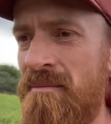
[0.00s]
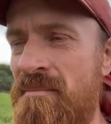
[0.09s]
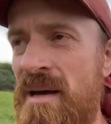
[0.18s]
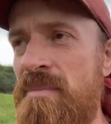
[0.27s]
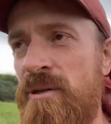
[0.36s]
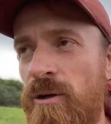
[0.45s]

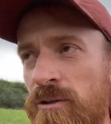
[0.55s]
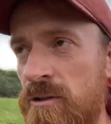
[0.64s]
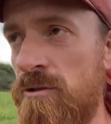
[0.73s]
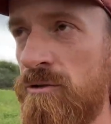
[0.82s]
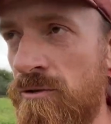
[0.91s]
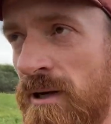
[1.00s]
Maybe not
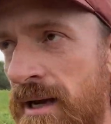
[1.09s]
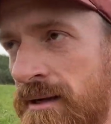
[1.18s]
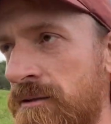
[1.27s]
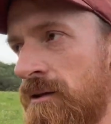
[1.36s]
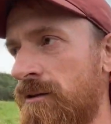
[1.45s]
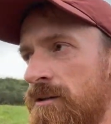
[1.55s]
in July
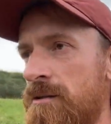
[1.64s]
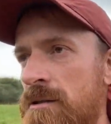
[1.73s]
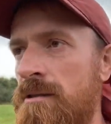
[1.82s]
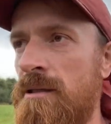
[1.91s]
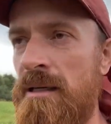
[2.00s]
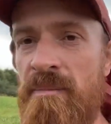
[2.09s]
and
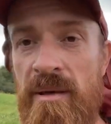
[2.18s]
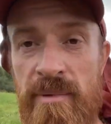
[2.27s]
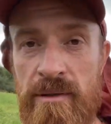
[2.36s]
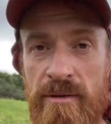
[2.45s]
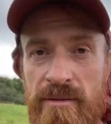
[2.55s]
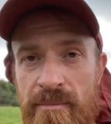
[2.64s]
August, and maybe
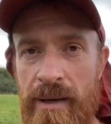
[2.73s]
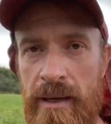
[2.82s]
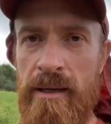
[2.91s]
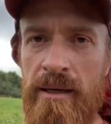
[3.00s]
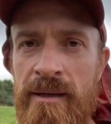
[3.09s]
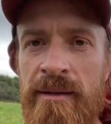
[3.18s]
not in May.